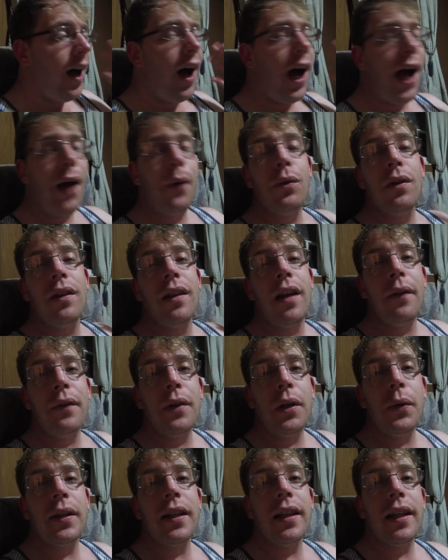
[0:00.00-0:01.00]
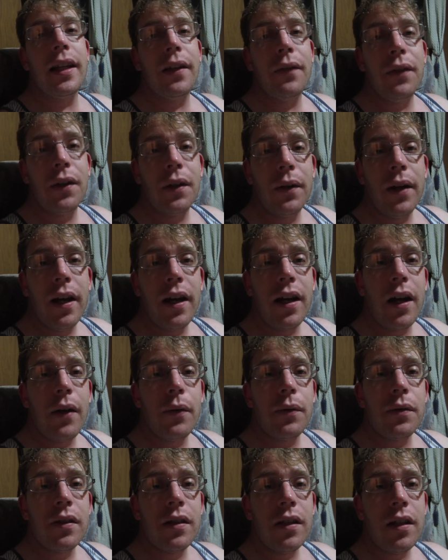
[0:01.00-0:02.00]
I will love you and leave you, and I
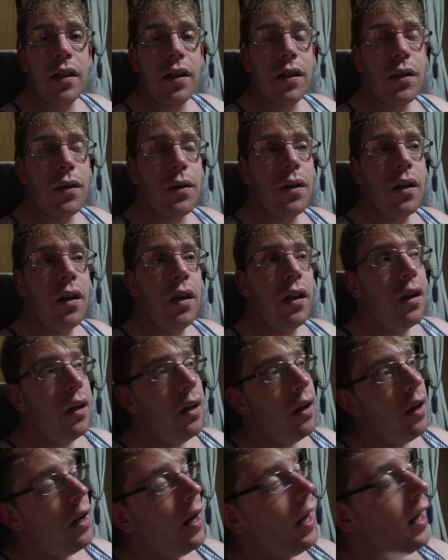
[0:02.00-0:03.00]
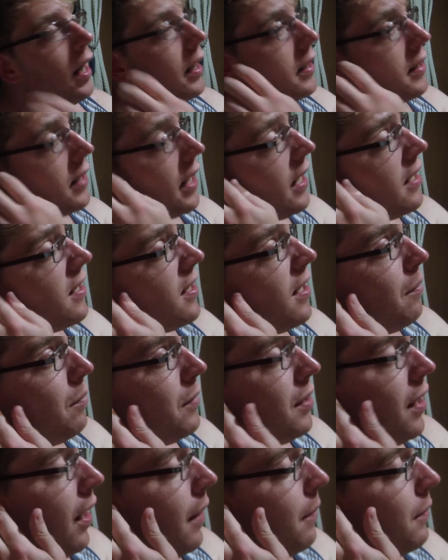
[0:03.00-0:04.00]
will see you at
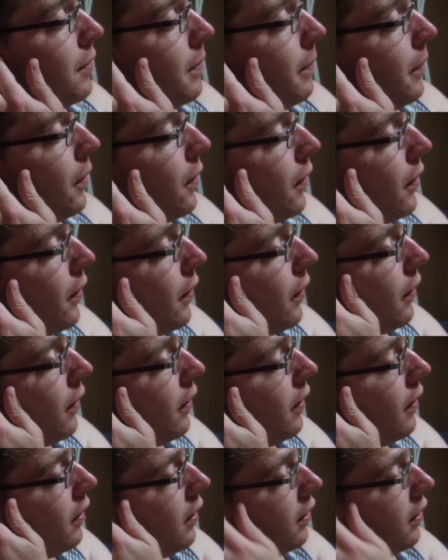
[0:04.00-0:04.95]
some time tomorrow.